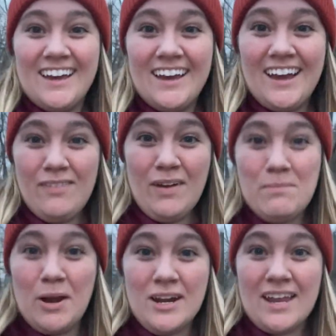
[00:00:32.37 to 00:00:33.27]
I found
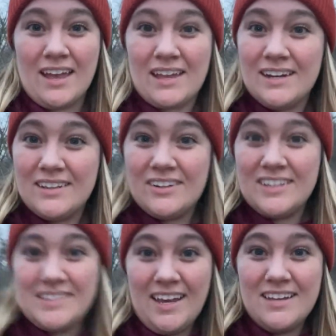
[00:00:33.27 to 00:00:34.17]
parking, and it literally
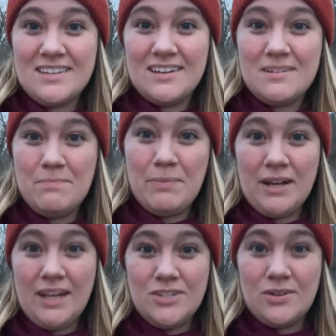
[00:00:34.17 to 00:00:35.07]
says
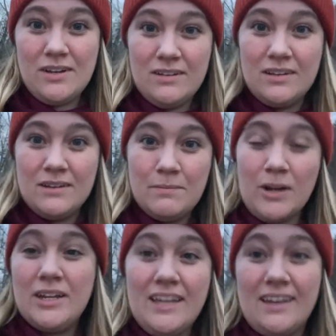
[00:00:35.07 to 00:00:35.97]
Buckeye Trail
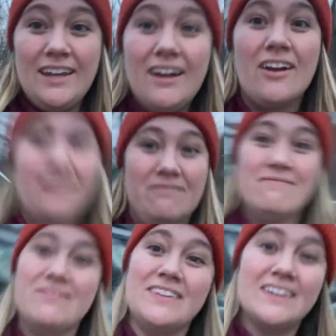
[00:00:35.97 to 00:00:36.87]
parking here.
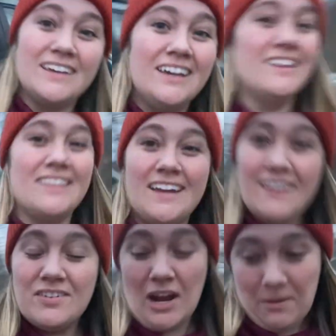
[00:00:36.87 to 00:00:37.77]
That
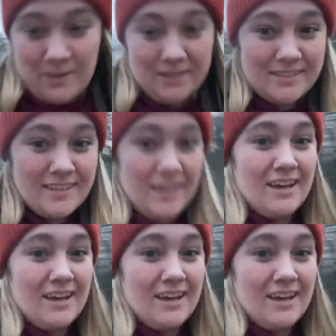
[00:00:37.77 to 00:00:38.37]
never happens.